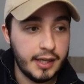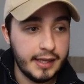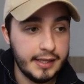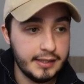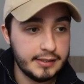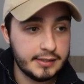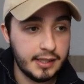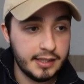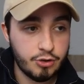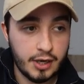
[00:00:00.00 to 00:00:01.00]

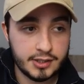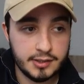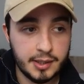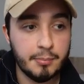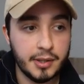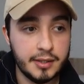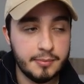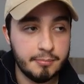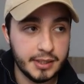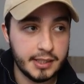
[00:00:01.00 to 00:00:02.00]
interaction template.
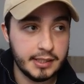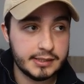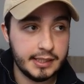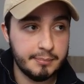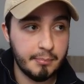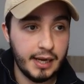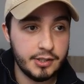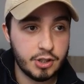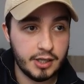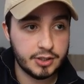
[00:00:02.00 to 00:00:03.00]
Because in my
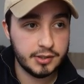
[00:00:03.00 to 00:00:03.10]
interaction